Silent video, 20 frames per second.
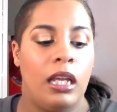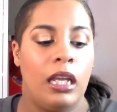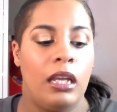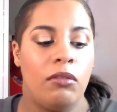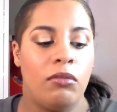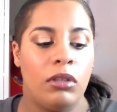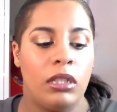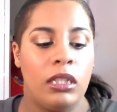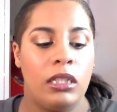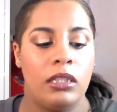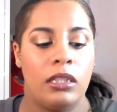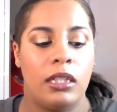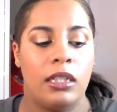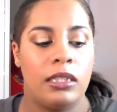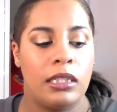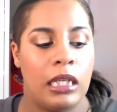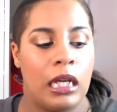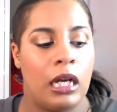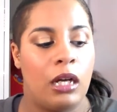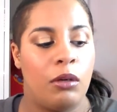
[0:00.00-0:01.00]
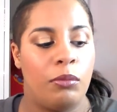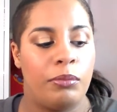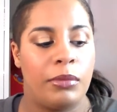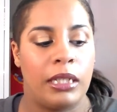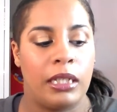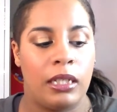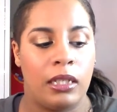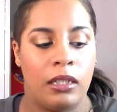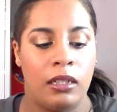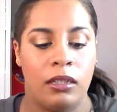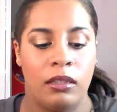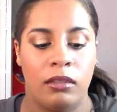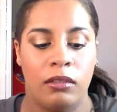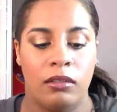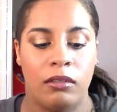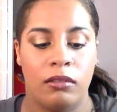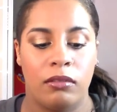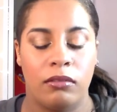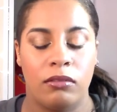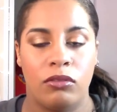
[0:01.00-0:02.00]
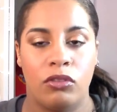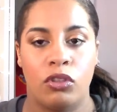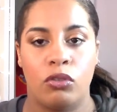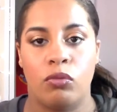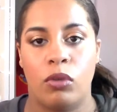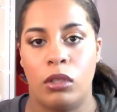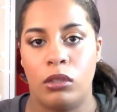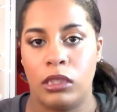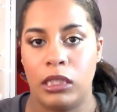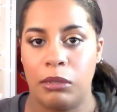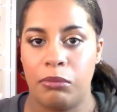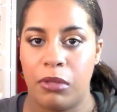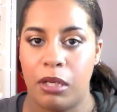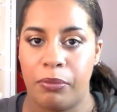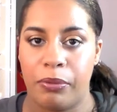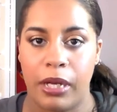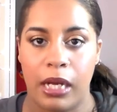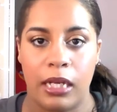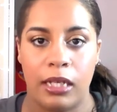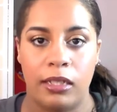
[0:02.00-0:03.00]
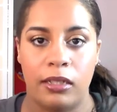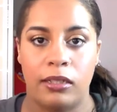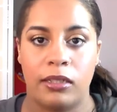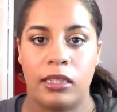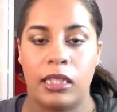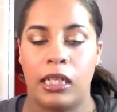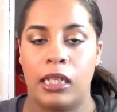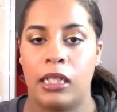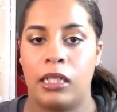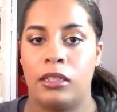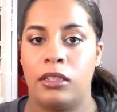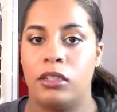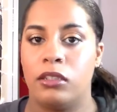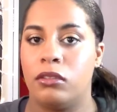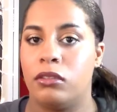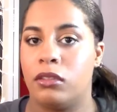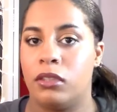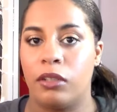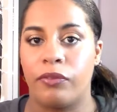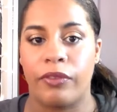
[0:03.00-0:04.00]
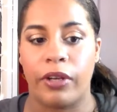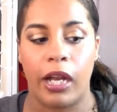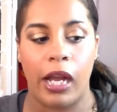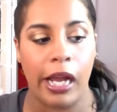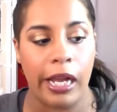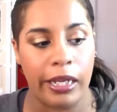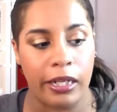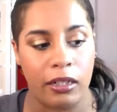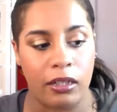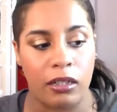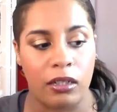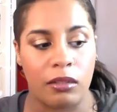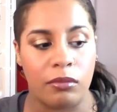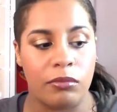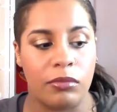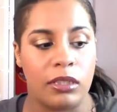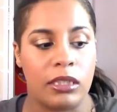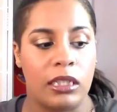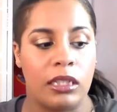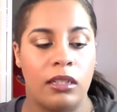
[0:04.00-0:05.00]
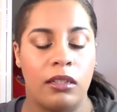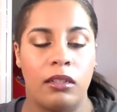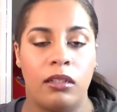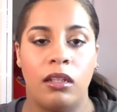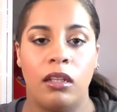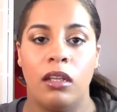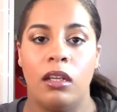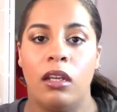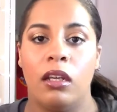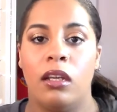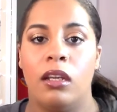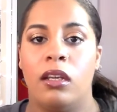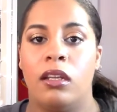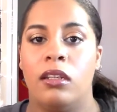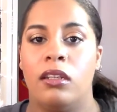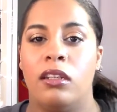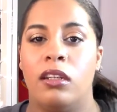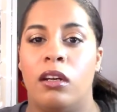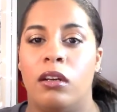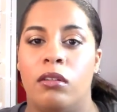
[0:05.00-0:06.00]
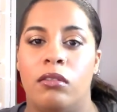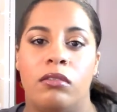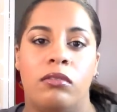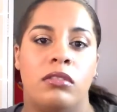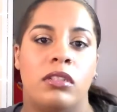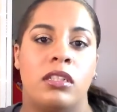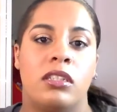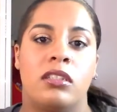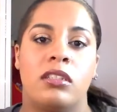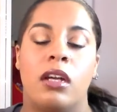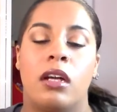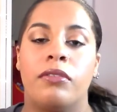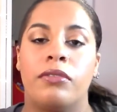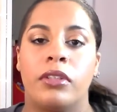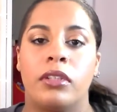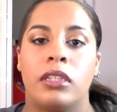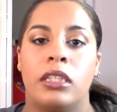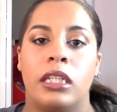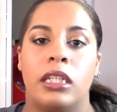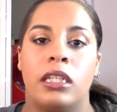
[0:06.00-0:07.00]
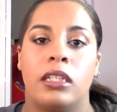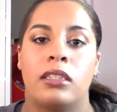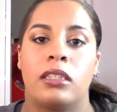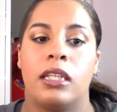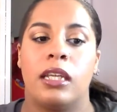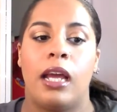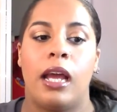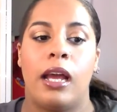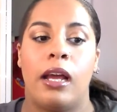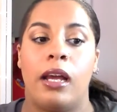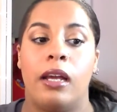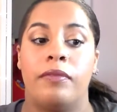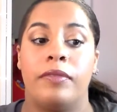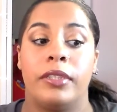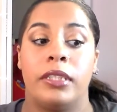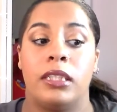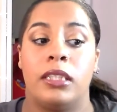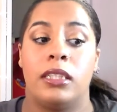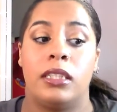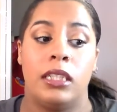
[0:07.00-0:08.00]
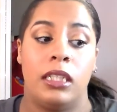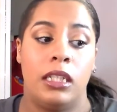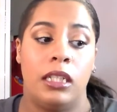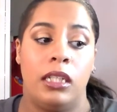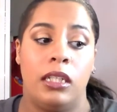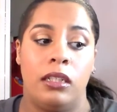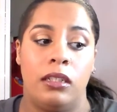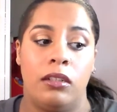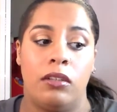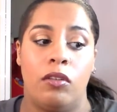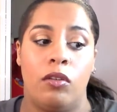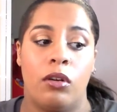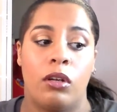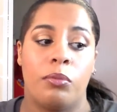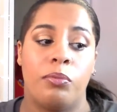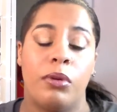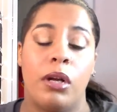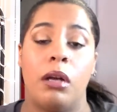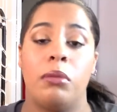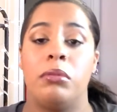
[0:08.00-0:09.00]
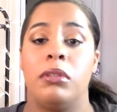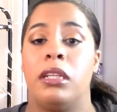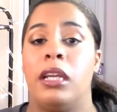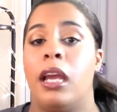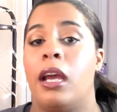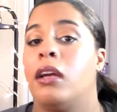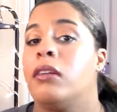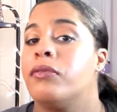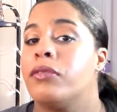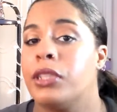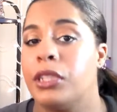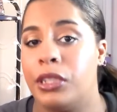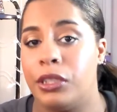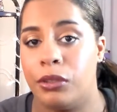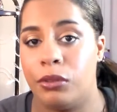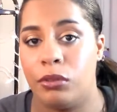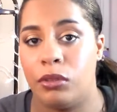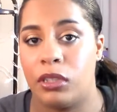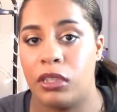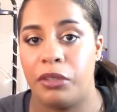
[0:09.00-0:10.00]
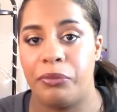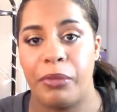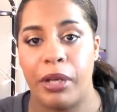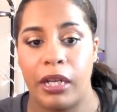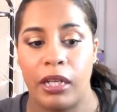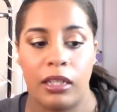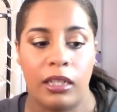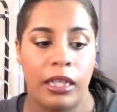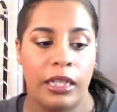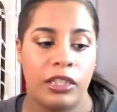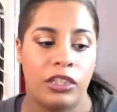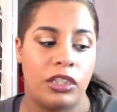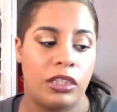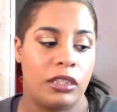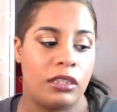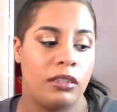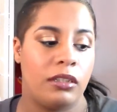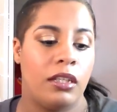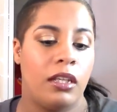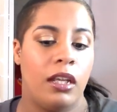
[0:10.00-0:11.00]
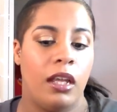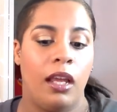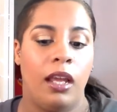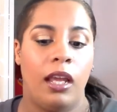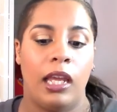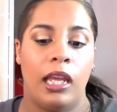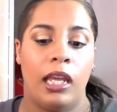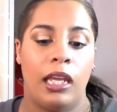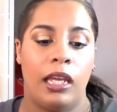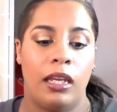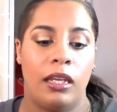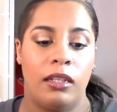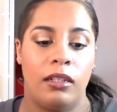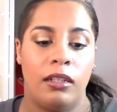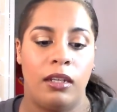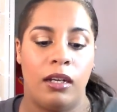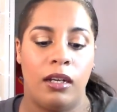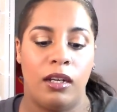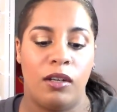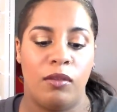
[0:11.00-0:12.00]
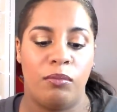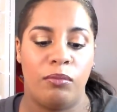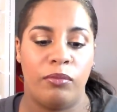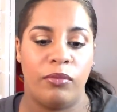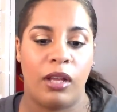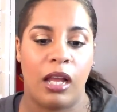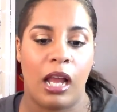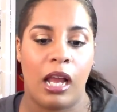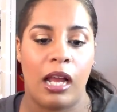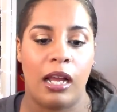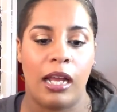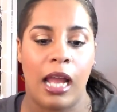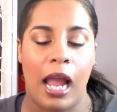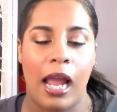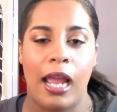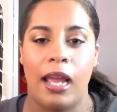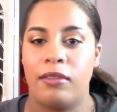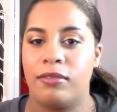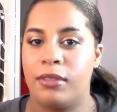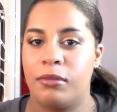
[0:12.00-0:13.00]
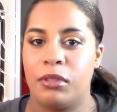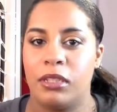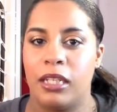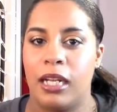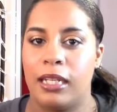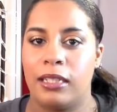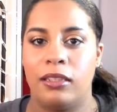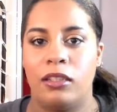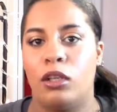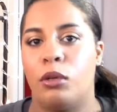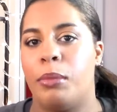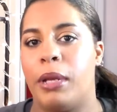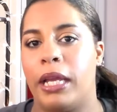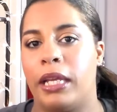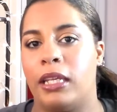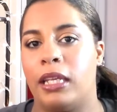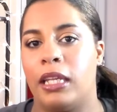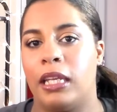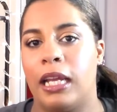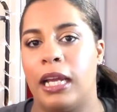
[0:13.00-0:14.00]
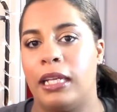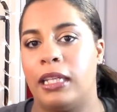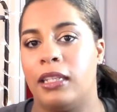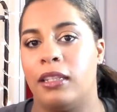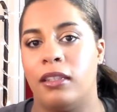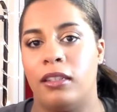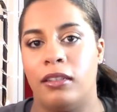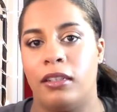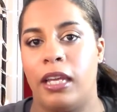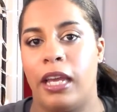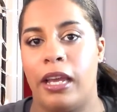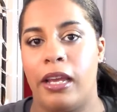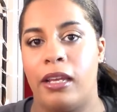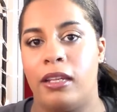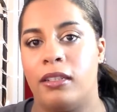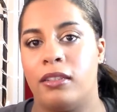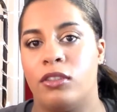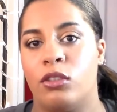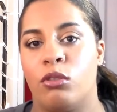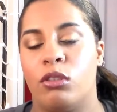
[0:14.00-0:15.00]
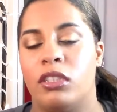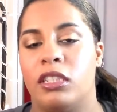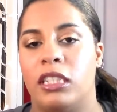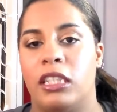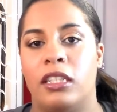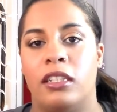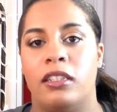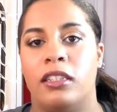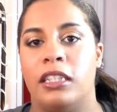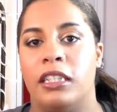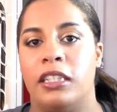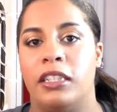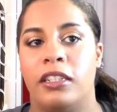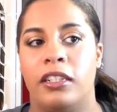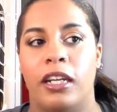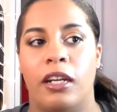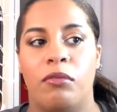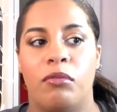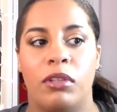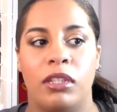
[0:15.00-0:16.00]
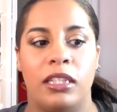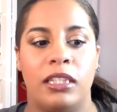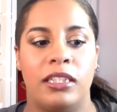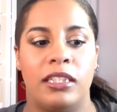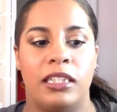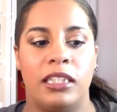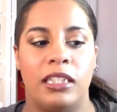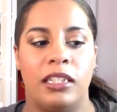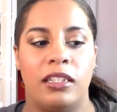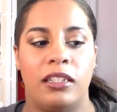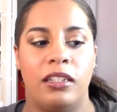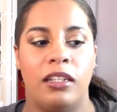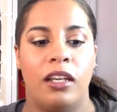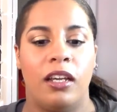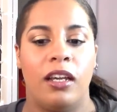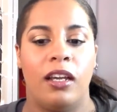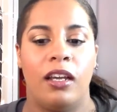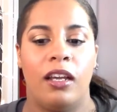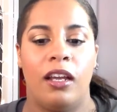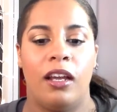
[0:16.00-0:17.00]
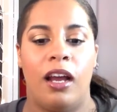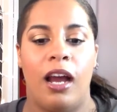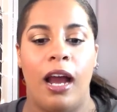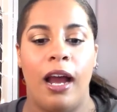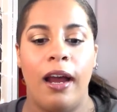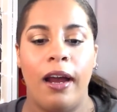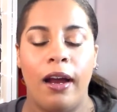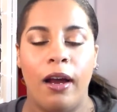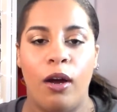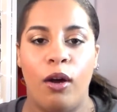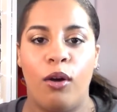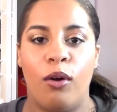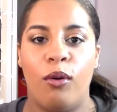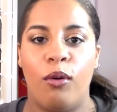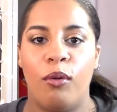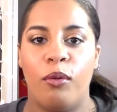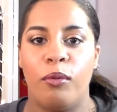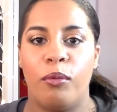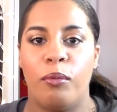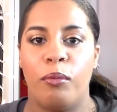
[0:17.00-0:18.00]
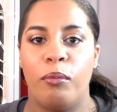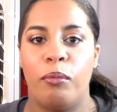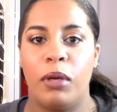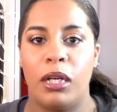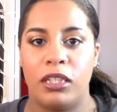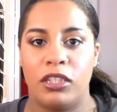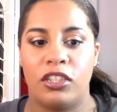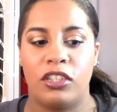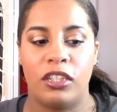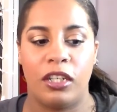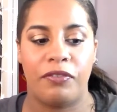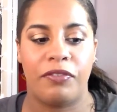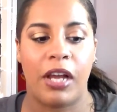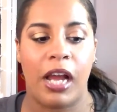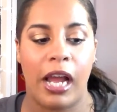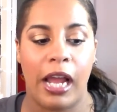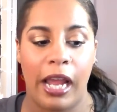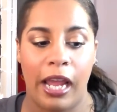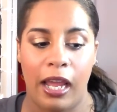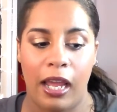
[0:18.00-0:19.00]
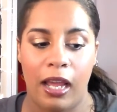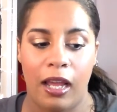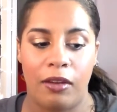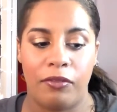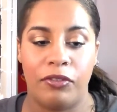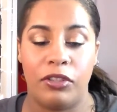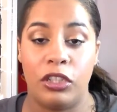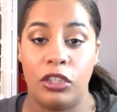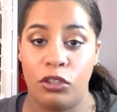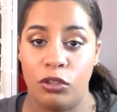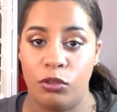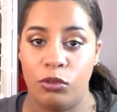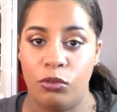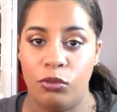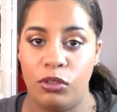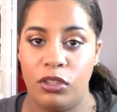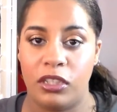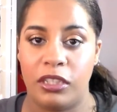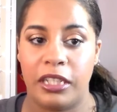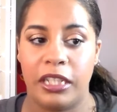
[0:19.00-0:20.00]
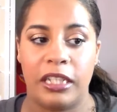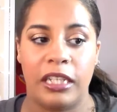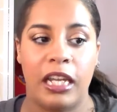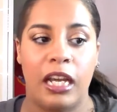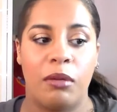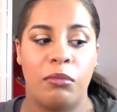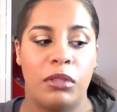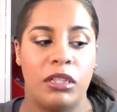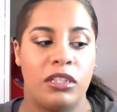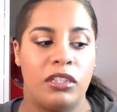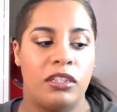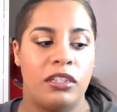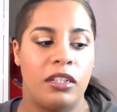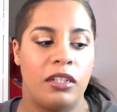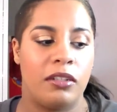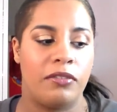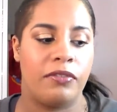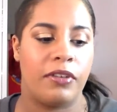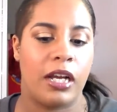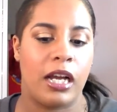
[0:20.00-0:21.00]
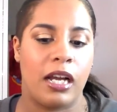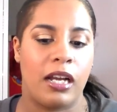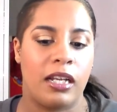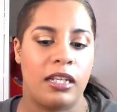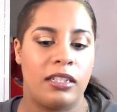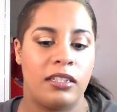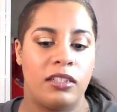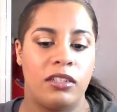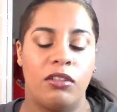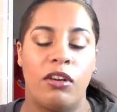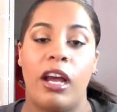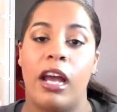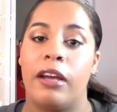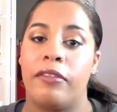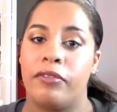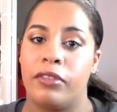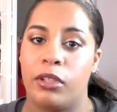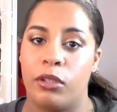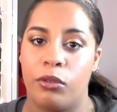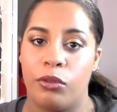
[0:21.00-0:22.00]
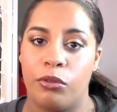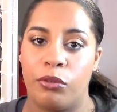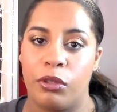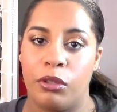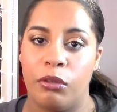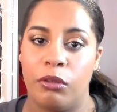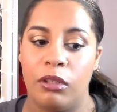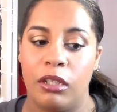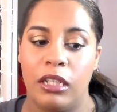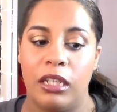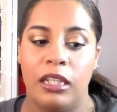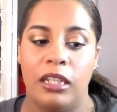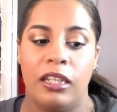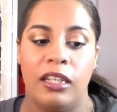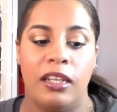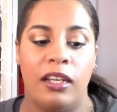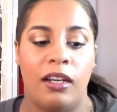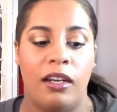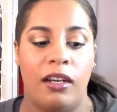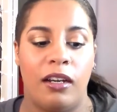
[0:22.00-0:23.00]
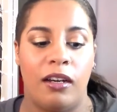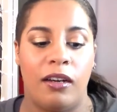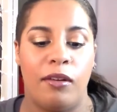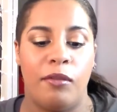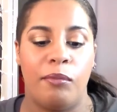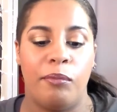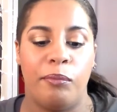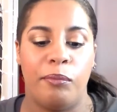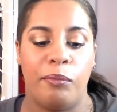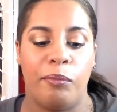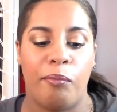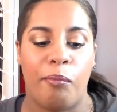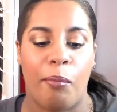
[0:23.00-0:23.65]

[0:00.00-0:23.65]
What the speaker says: it really does help me to rotate my products and use different items and, you know, discover things that I haven't seen or probably ever used in my collection. And I have something I can go back and I can look at towards the end of the year and really see how much stuff I have used and how much stuff I still have to go through. I